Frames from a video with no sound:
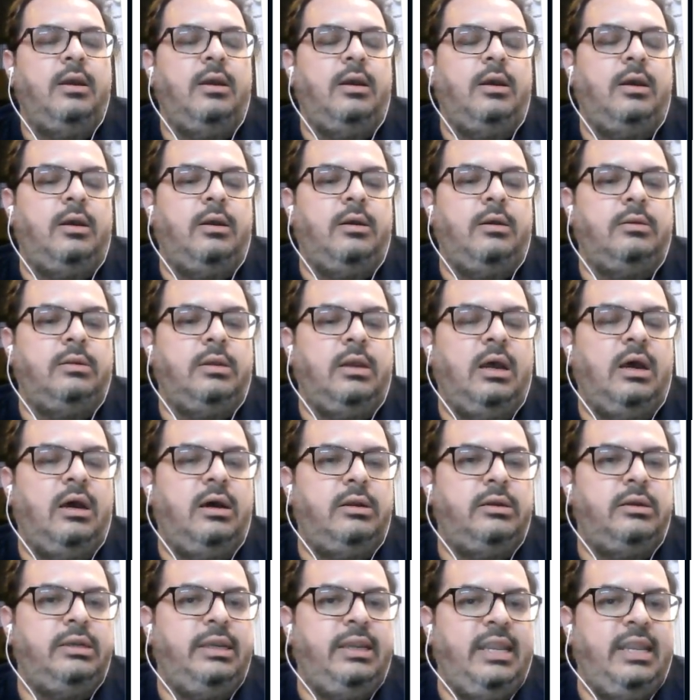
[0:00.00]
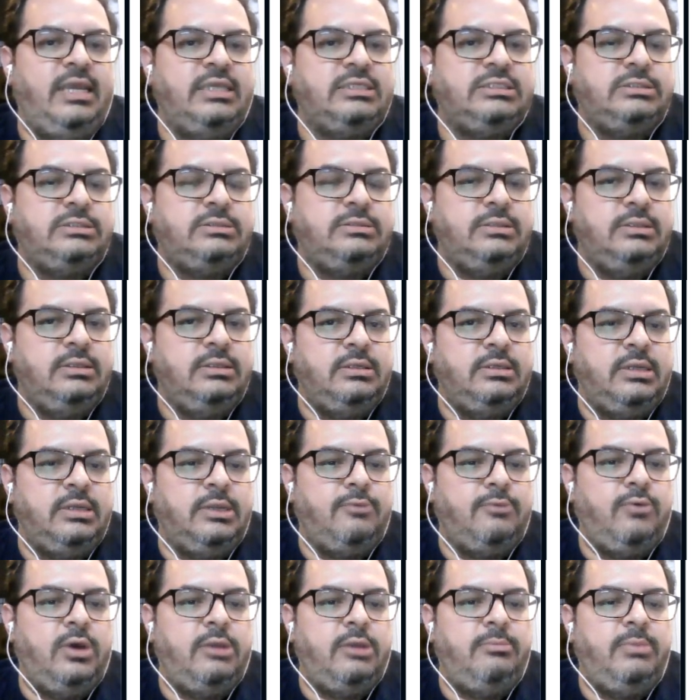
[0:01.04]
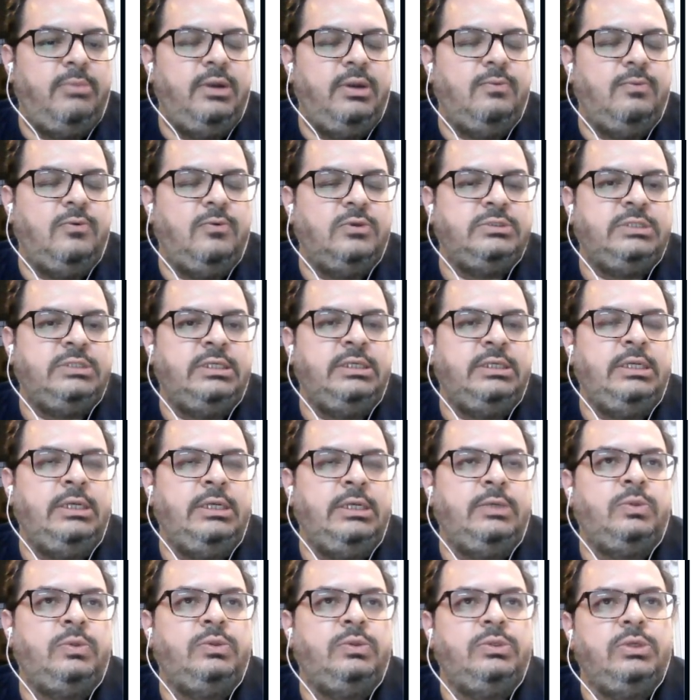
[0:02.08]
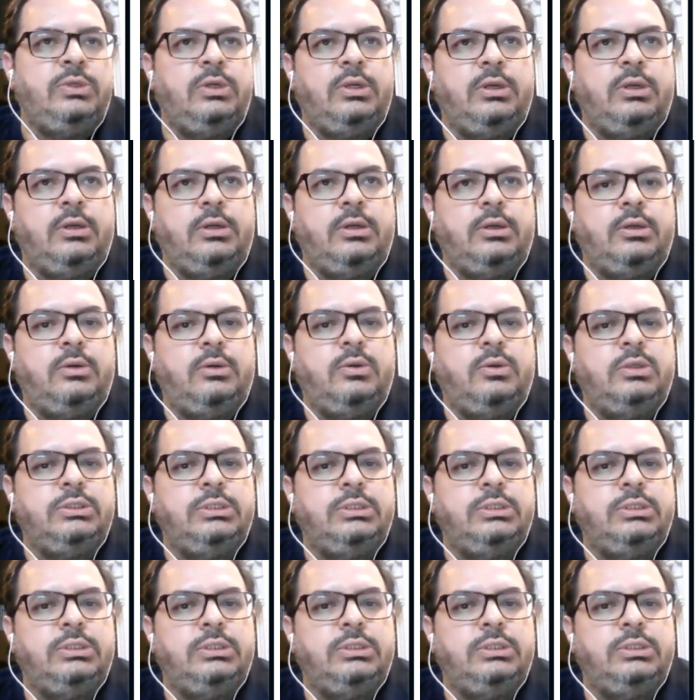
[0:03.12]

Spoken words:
Our next requirement was that uh,